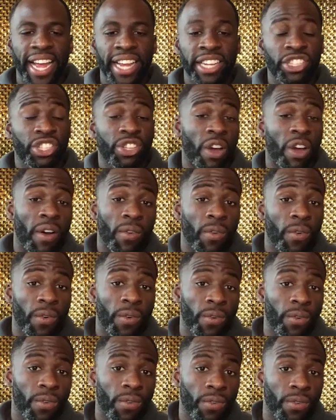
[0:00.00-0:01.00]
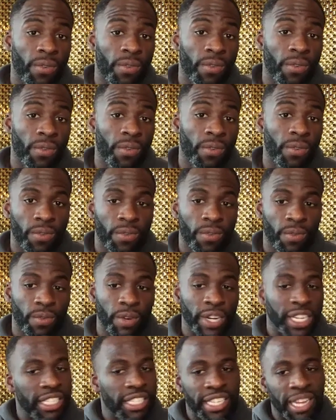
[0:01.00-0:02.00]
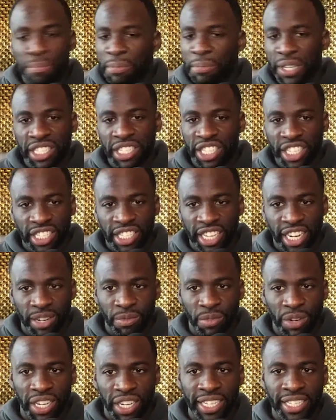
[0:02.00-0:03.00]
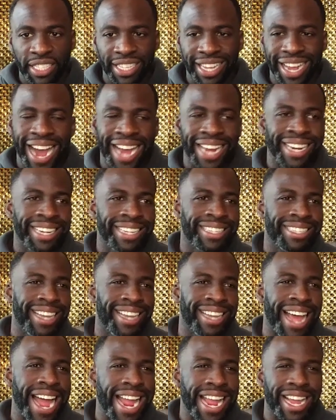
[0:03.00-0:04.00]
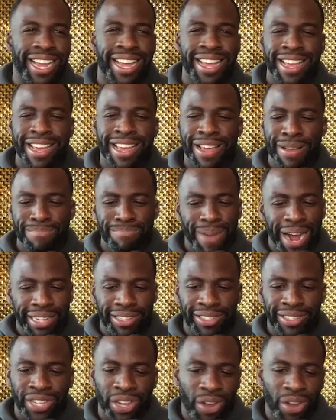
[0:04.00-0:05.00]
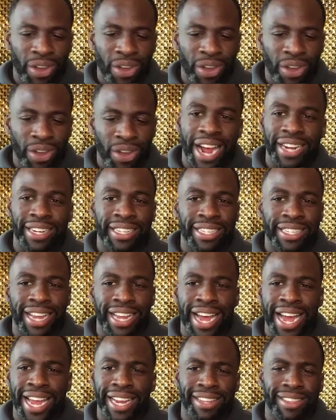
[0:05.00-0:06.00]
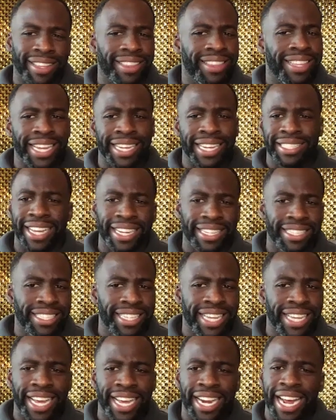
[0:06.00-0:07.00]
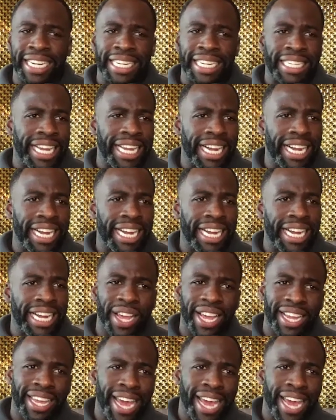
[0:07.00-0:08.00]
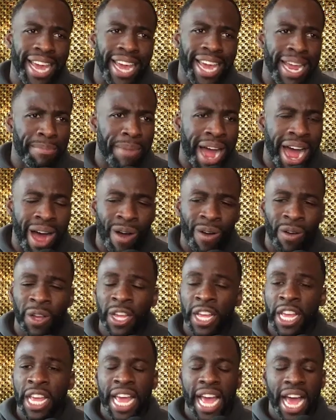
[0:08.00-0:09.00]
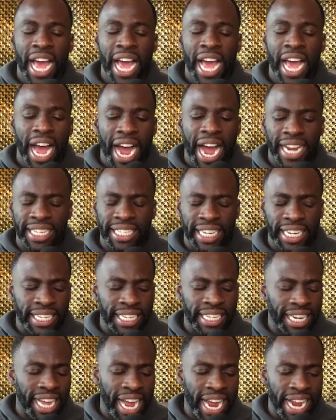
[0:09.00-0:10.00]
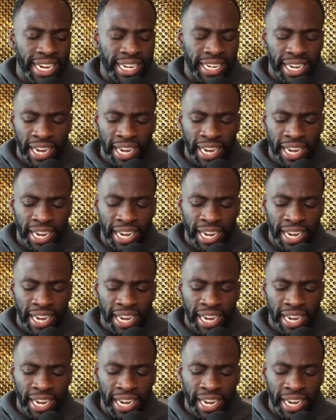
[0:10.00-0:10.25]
so we simply just didn't release it. I didn't like my tone. I didn't like the things I said. I didn't like the way it came out. I didn't like